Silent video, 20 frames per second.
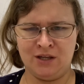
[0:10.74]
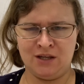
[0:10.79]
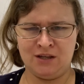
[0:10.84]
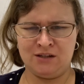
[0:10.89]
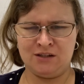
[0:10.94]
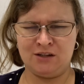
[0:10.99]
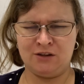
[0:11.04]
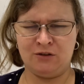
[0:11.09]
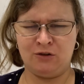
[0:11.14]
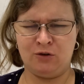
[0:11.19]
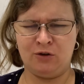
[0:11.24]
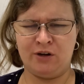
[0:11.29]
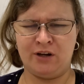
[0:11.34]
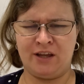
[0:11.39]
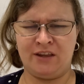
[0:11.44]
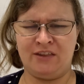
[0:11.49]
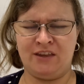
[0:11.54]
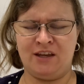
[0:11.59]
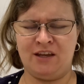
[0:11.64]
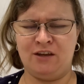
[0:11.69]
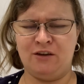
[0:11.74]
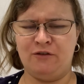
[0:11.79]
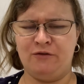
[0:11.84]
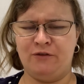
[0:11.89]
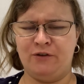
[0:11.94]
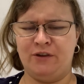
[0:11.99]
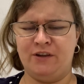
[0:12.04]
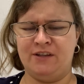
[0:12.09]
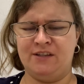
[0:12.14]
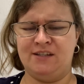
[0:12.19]
Dear Lord, I thank you
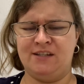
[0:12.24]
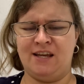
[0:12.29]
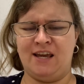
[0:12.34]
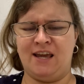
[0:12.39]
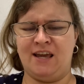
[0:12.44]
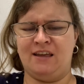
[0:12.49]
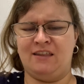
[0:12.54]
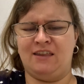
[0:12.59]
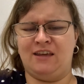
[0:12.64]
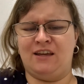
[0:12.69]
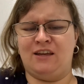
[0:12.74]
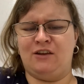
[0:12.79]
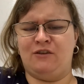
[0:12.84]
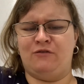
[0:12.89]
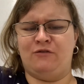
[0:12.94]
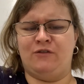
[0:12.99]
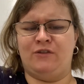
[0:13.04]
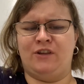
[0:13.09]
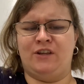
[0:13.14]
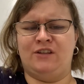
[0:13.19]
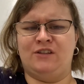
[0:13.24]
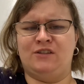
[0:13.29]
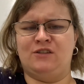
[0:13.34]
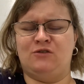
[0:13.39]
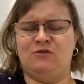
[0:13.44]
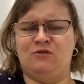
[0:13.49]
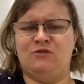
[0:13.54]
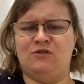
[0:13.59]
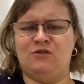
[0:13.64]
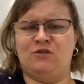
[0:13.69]
for this day. I thank you for these
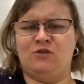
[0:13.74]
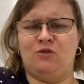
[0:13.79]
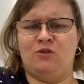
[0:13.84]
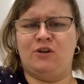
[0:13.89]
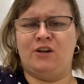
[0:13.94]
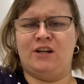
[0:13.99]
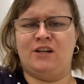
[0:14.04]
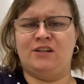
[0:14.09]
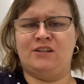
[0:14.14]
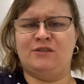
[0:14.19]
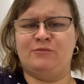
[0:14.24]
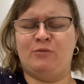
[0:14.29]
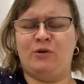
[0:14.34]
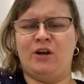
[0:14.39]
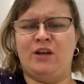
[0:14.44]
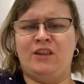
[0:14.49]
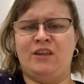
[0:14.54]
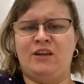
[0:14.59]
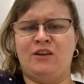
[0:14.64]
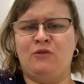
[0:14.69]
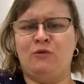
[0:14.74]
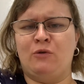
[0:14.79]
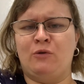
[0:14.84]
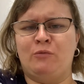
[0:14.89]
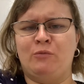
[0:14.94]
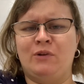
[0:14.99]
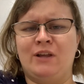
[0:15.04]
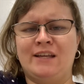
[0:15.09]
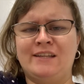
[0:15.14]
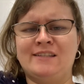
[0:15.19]
students, Lord. I just pray that you would
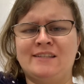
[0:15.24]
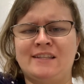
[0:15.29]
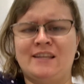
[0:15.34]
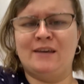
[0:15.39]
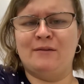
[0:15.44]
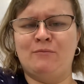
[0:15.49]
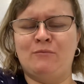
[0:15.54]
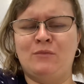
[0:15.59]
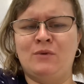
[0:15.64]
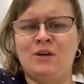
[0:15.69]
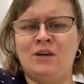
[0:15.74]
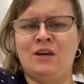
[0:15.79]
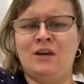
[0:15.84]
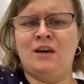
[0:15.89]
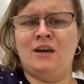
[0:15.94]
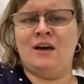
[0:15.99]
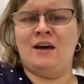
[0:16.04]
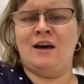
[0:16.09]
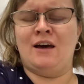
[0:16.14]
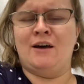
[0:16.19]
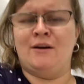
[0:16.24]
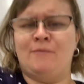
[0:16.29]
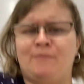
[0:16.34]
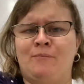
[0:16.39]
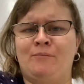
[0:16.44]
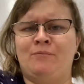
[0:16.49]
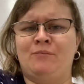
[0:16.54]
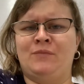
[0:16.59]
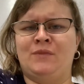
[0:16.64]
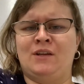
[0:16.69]
bless them.
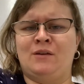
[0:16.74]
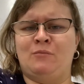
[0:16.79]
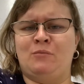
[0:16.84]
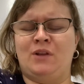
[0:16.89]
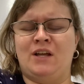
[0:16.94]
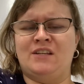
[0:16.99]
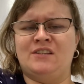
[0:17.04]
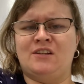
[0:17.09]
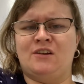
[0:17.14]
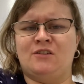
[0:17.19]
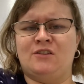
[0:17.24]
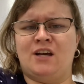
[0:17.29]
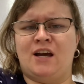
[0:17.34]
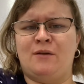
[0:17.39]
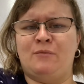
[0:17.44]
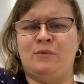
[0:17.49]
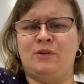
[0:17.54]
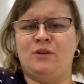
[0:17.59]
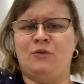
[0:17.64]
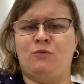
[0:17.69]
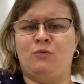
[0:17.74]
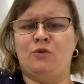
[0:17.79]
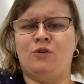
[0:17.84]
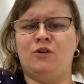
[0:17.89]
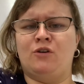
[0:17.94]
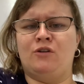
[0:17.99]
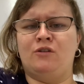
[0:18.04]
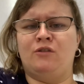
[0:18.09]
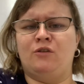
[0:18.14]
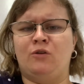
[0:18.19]
Um, bless our time in the
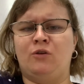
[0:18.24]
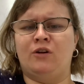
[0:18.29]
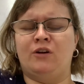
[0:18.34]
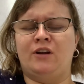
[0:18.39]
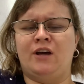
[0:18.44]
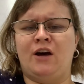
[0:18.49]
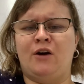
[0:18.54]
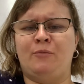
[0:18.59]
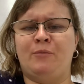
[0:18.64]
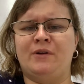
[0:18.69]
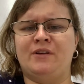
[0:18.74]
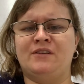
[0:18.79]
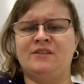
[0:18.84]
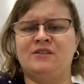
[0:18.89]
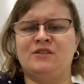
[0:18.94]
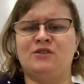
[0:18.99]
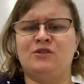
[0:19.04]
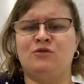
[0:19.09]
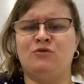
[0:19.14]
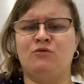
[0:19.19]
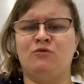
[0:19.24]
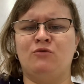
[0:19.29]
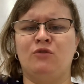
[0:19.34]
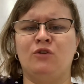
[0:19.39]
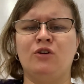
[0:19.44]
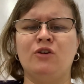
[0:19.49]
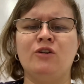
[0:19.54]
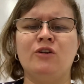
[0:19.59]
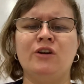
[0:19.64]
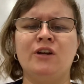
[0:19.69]
Word, Lord. Help us to
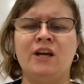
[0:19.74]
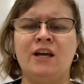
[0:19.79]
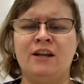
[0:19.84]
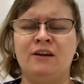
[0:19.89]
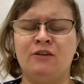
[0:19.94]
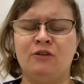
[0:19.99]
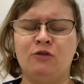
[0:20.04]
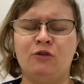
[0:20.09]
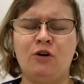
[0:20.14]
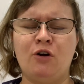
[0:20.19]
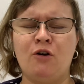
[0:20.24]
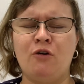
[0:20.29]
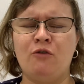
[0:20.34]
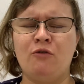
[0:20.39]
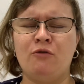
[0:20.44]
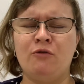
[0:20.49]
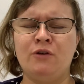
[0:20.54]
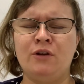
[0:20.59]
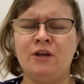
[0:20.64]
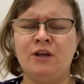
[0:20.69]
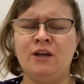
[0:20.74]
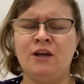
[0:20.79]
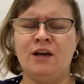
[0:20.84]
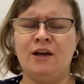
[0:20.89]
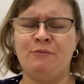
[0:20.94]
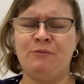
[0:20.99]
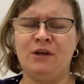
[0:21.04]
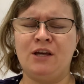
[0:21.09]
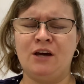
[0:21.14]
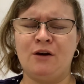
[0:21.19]
learn and grow
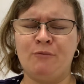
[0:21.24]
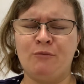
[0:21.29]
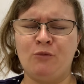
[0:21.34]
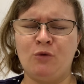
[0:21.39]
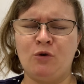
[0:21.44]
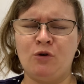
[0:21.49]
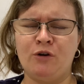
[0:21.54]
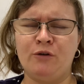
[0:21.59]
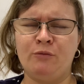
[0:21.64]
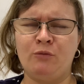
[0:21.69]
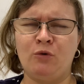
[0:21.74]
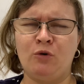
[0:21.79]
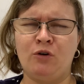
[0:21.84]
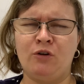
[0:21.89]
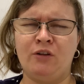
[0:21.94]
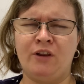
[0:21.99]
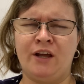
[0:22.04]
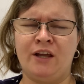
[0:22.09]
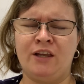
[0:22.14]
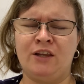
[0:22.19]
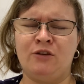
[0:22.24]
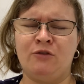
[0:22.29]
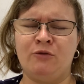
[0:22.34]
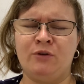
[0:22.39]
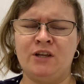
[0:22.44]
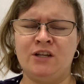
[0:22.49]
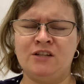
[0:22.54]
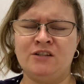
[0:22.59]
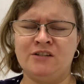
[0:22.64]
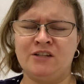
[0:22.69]
and become more and more like you
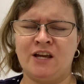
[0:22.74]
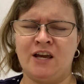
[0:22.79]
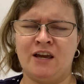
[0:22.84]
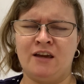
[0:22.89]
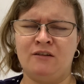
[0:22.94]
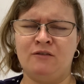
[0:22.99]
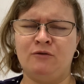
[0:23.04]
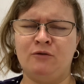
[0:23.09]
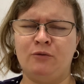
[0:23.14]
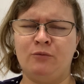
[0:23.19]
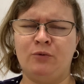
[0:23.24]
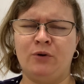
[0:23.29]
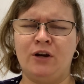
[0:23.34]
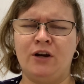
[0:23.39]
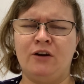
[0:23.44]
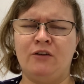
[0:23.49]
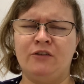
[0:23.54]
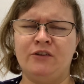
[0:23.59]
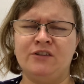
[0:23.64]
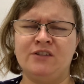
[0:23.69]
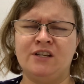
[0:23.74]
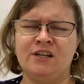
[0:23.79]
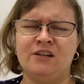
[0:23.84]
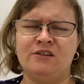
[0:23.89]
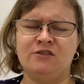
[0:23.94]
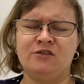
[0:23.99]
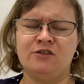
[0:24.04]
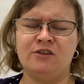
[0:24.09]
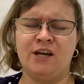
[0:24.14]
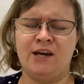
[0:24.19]
each day. We pray all these
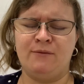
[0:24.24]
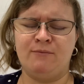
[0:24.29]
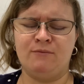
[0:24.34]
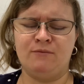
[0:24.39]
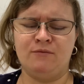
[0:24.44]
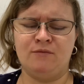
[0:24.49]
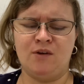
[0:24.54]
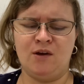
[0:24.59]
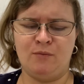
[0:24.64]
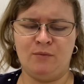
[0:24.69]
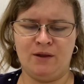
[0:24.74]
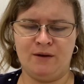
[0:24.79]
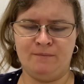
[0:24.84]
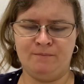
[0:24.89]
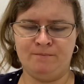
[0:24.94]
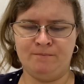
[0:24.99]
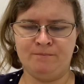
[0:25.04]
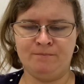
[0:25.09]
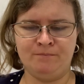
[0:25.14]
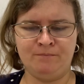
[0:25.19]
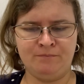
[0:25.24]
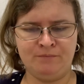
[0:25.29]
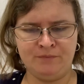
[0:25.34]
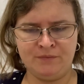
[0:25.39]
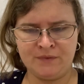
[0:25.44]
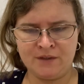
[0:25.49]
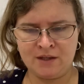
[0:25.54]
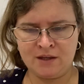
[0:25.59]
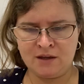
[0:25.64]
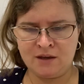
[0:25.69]
things your name. Amen.
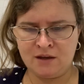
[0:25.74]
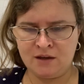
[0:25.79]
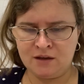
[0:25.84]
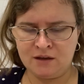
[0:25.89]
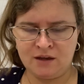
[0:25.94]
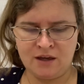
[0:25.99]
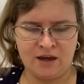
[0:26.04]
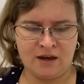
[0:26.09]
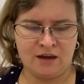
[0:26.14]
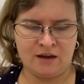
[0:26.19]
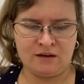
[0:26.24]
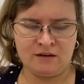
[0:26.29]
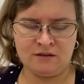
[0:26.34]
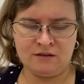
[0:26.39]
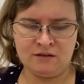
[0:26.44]
Okay.